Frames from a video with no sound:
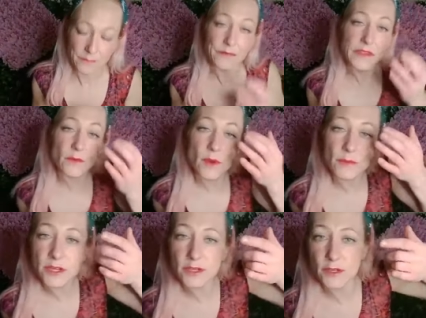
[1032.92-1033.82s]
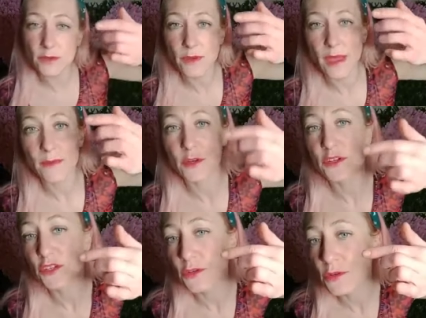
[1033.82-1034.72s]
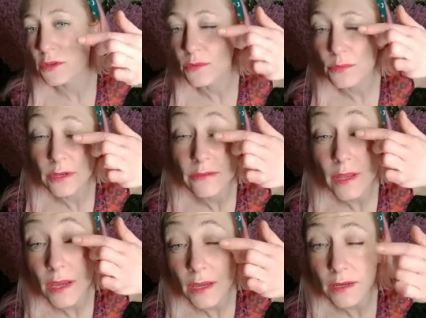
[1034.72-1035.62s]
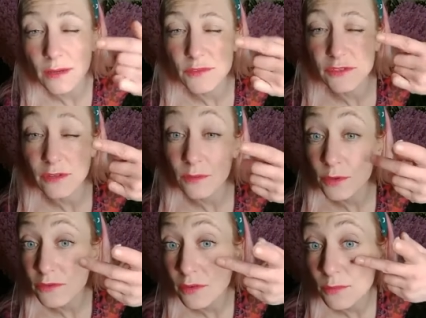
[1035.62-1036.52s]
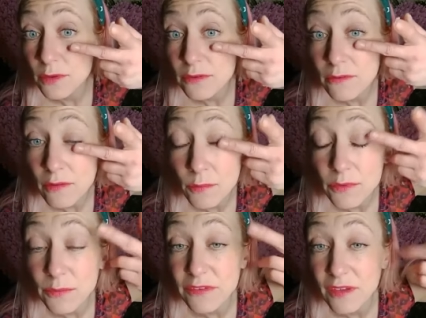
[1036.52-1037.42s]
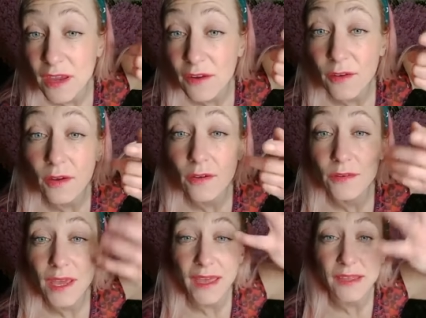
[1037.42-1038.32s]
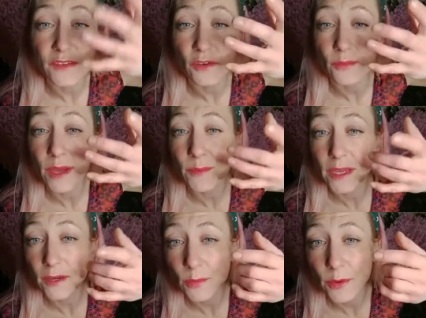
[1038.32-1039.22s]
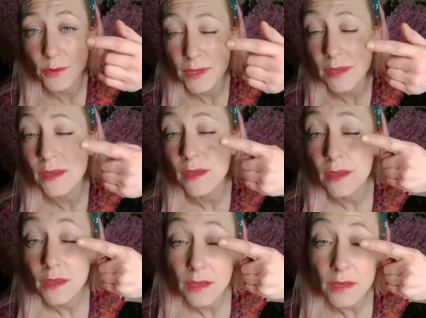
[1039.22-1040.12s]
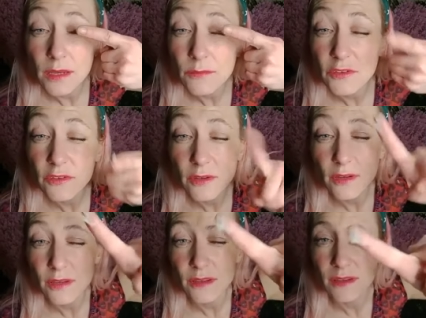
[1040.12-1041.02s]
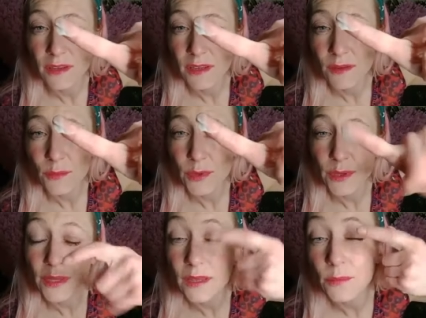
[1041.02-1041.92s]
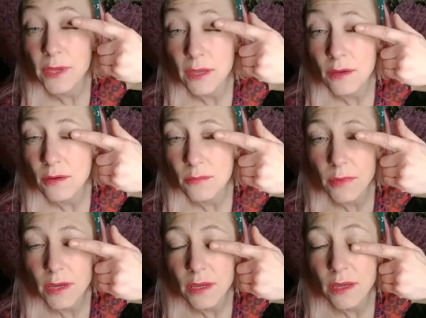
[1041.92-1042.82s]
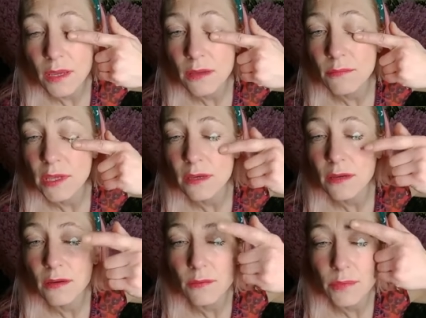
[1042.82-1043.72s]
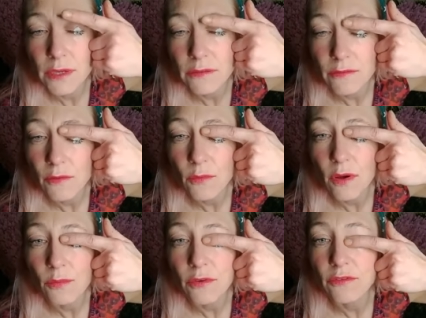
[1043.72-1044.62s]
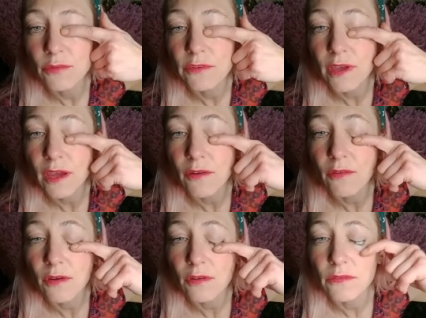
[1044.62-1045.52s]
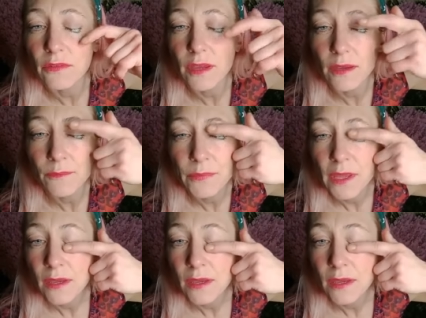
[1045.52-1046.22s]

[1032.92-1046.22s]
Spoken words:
So what I'm going to do, I'm going to show you briefly, and I'm just going to put some, because I've got my mascara on and all my makeup on here, and I'm just going to put a little bit on my eye makeup because I've got waterproof mascara on there.